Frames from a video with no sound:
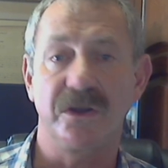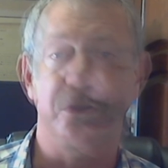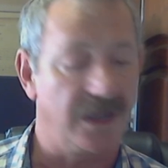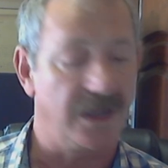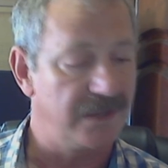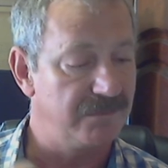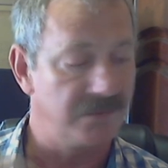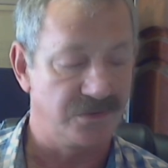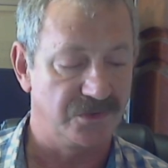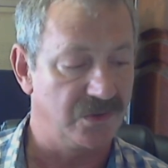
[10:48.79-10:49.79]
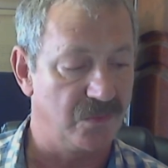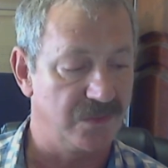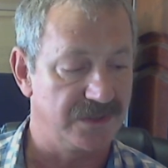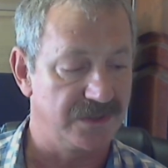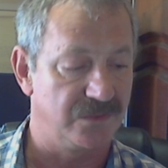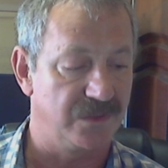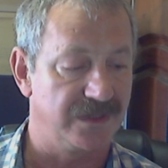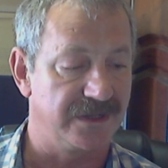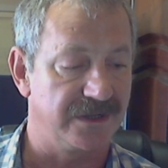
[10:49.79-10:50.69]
I'm not sure what he does,